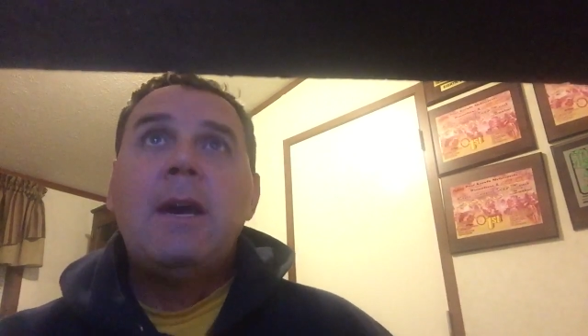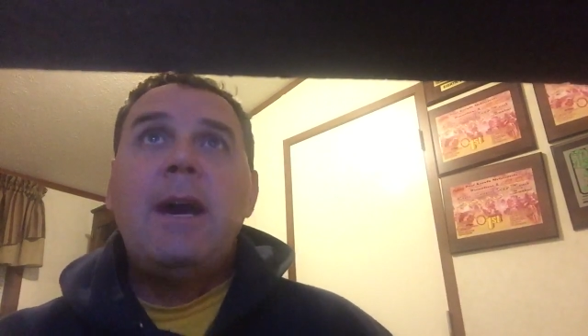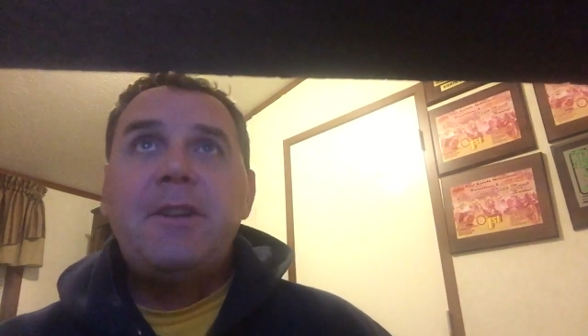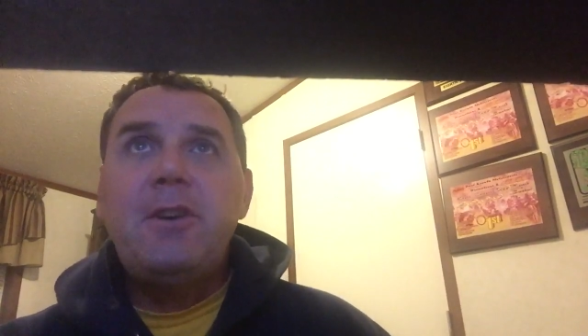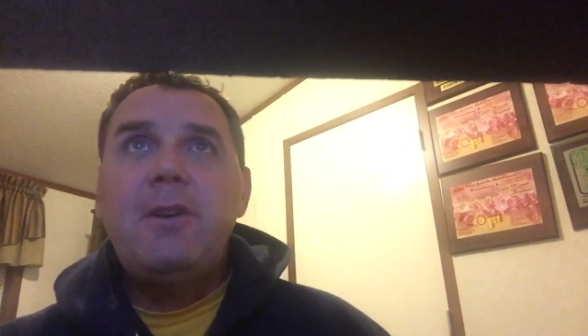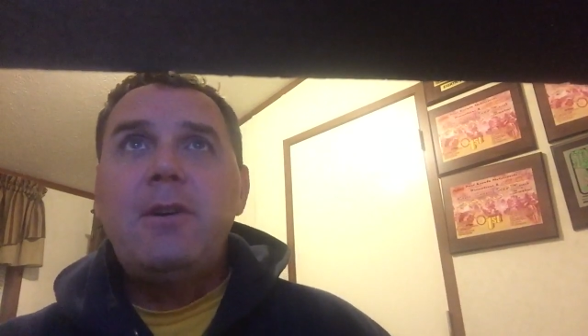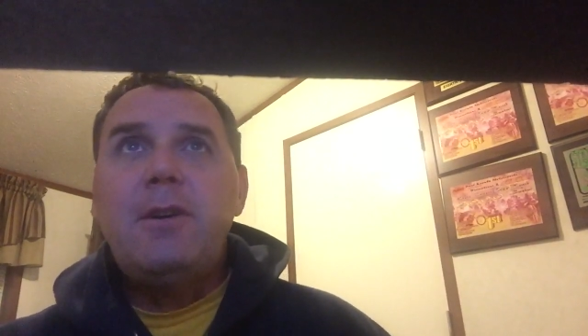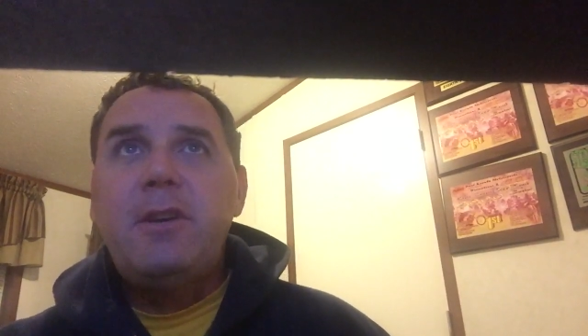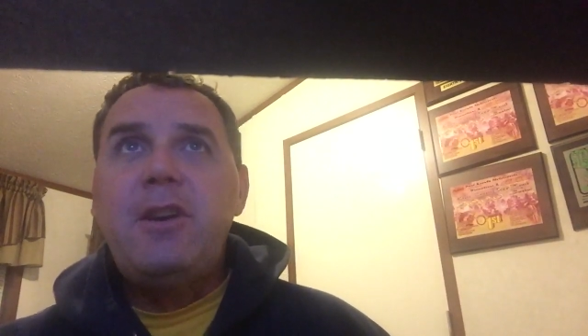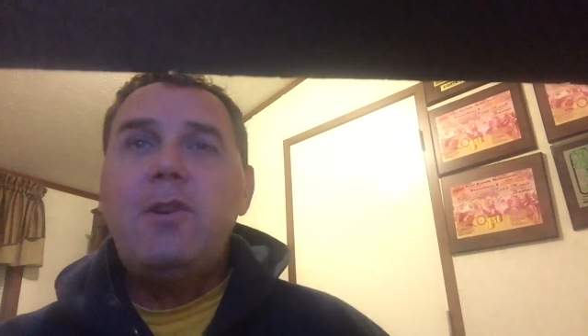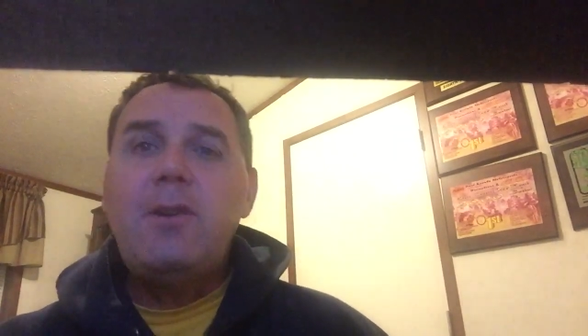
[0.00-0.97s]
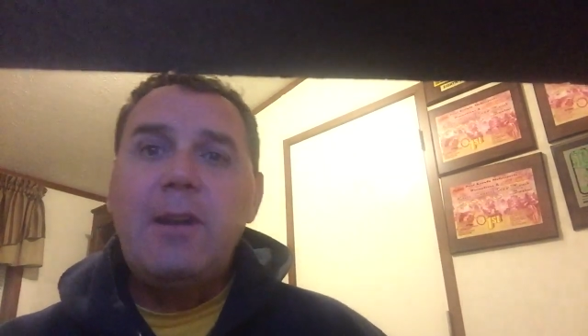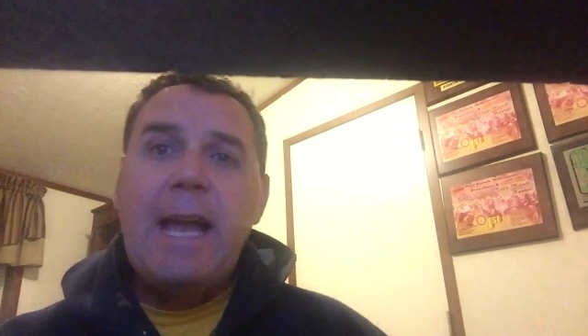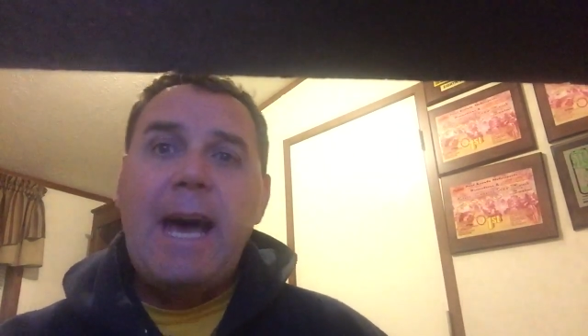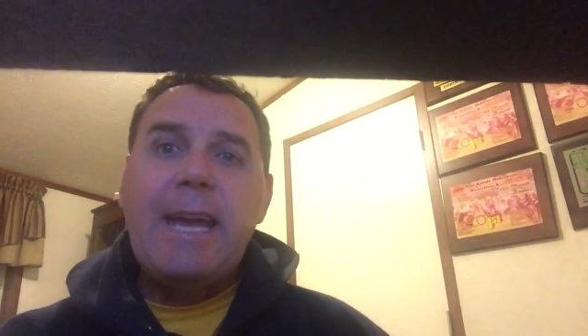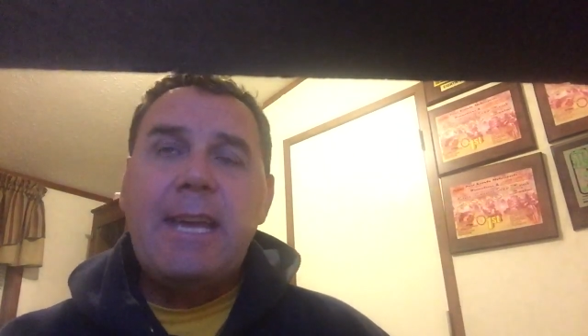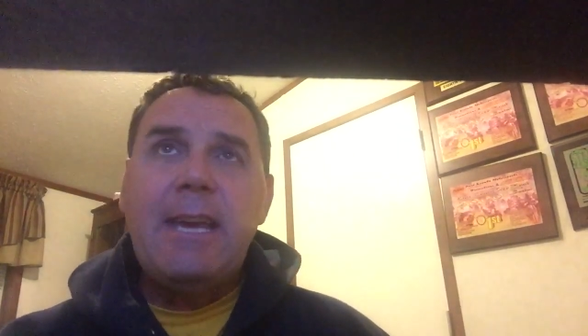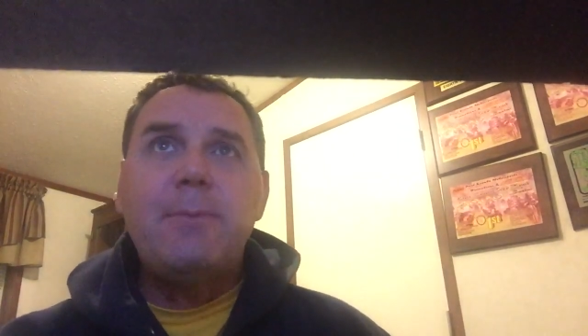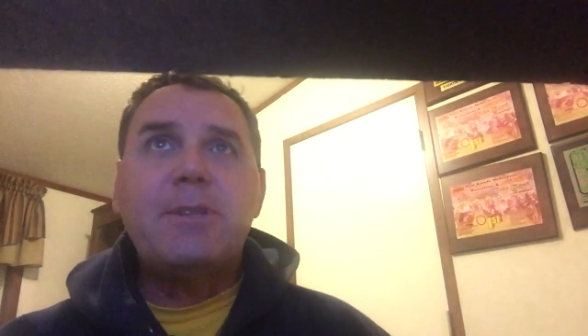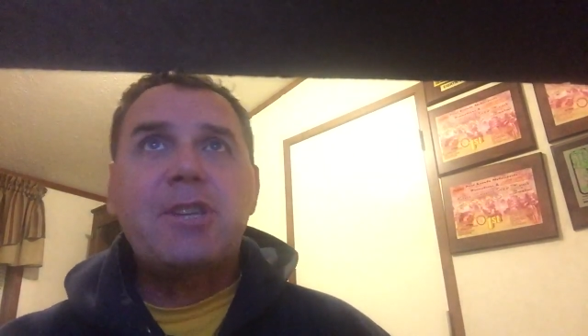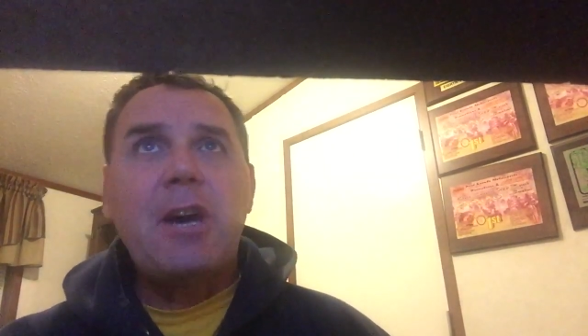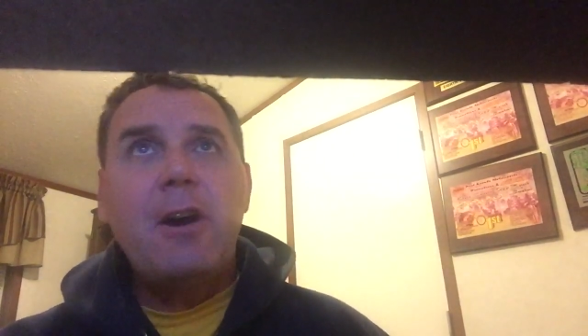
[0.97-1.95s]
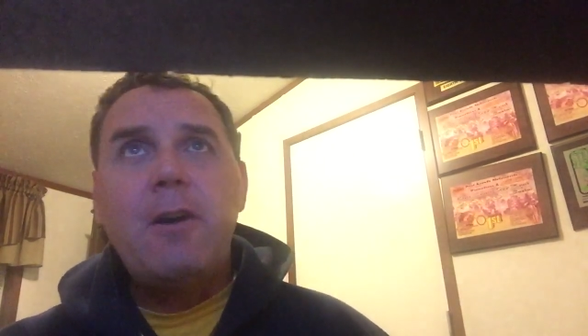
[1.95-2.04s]
How do you like him
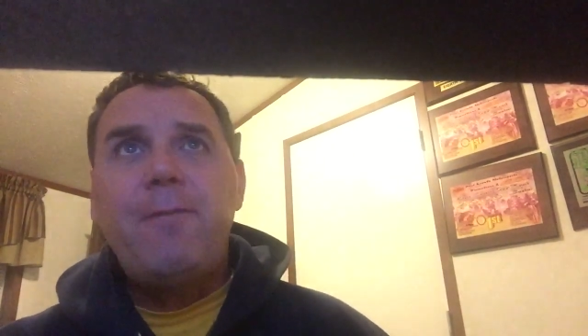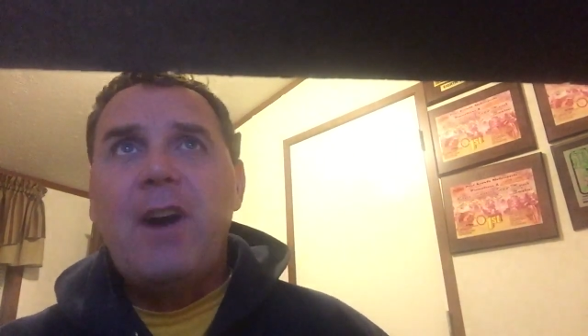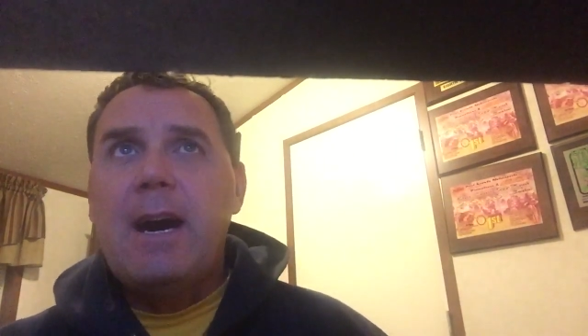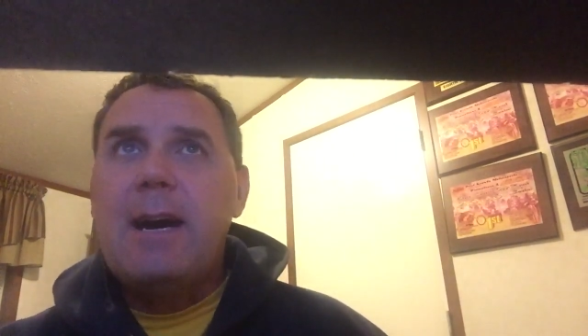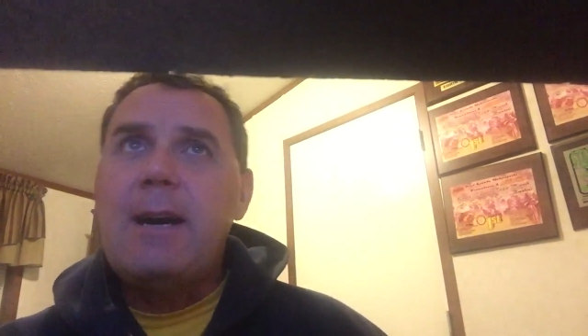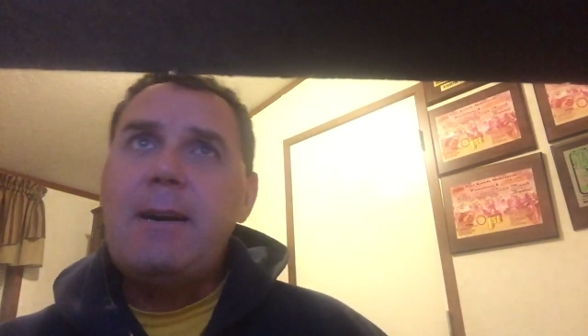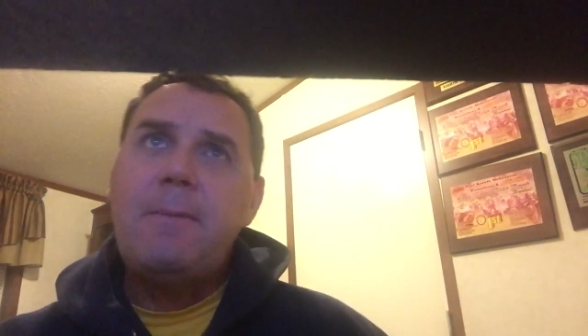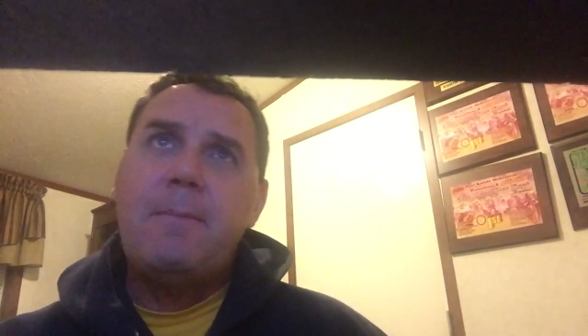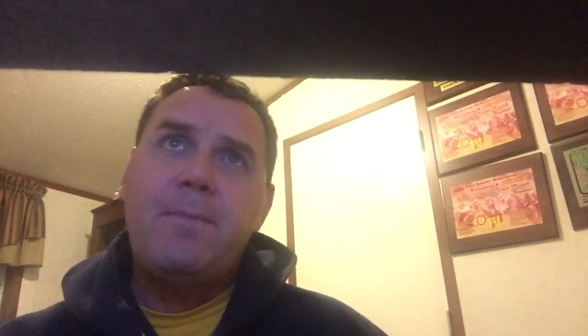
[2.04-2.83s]
so far?